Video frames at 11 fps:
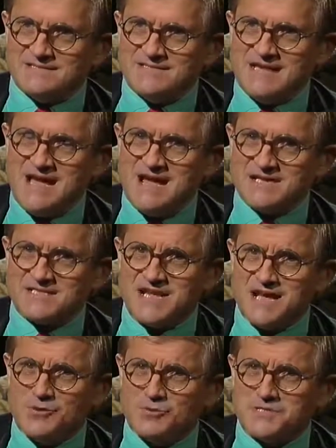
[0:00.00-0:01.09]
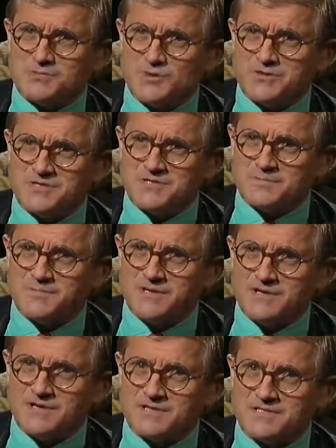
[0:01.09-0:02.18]
Yes, I always wanted to be
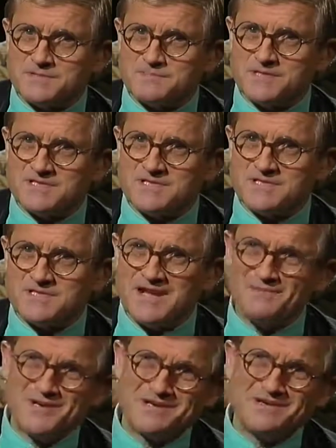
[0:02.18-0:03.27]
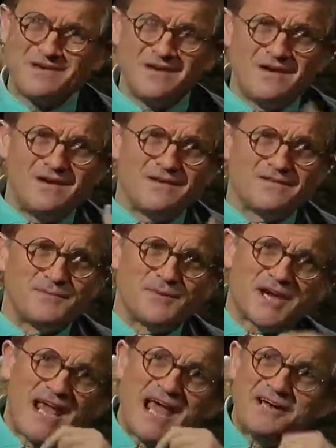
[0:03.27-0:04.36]
an artist, but as I say, I mean, the
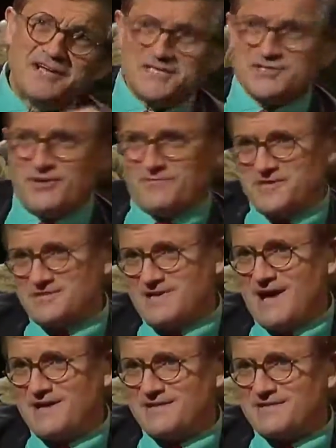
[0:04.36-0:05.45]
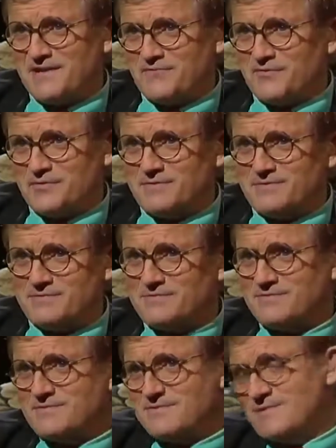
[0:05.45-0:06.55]
mechanics of it, I'd never
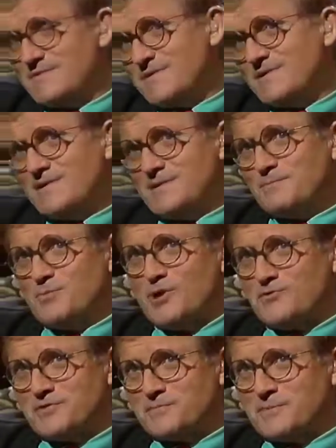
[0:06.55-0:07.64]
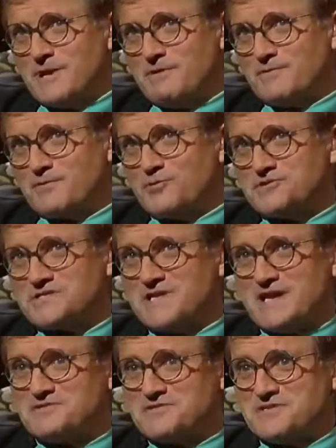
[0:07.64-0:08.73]
bothered about. Of course,
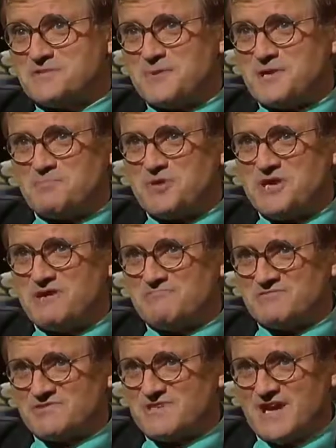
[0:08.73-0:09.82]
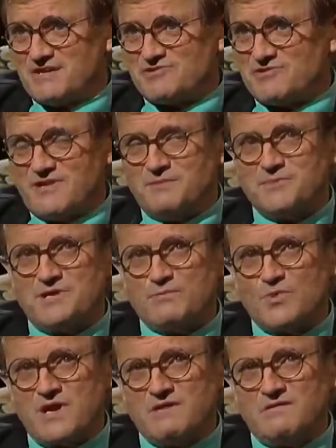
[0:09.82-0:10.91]
neither did my parents, actually. I mean,
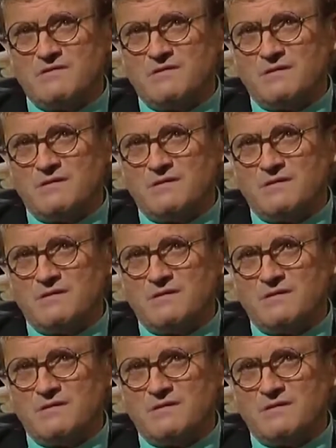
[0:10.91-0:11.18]
when